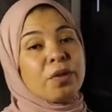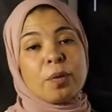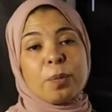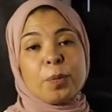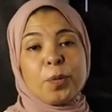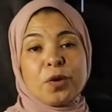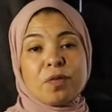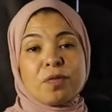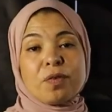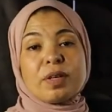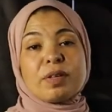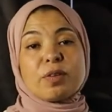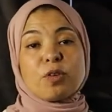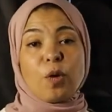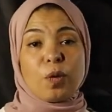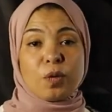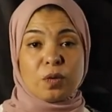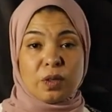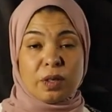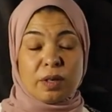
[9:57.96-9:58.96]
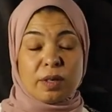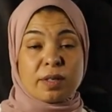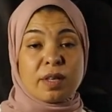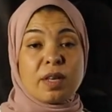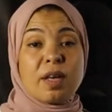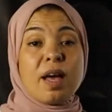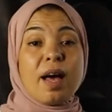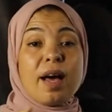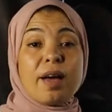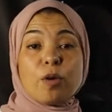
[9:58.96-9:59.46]
the perfect continuous.
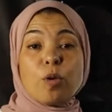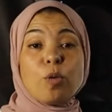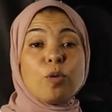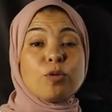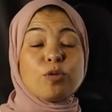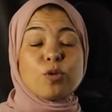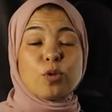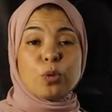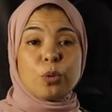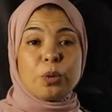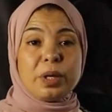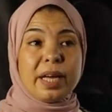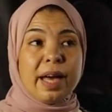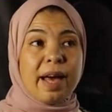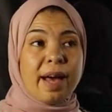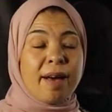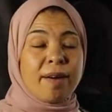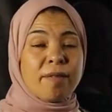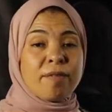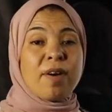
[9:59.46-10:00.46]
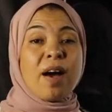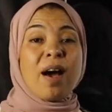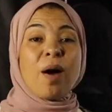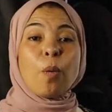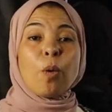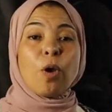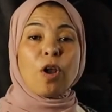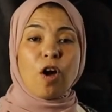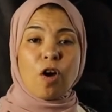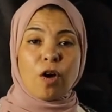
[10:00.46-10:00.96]
And also we have how
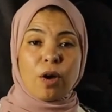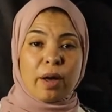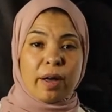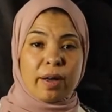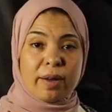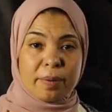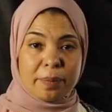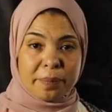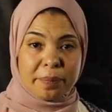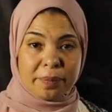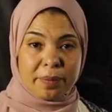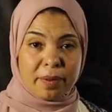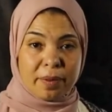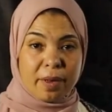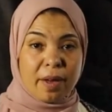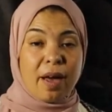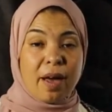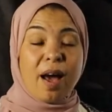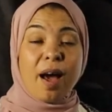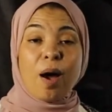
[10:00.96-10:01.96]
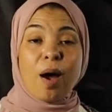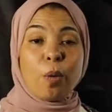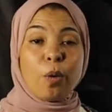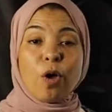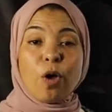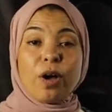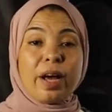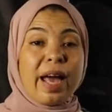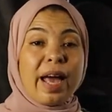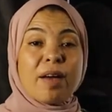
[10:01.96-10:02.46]
long. How
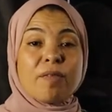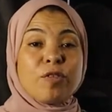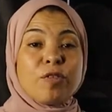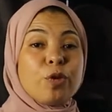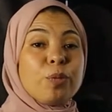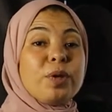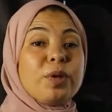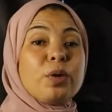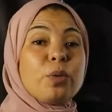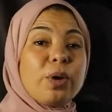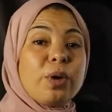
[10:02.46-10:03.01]
long have you been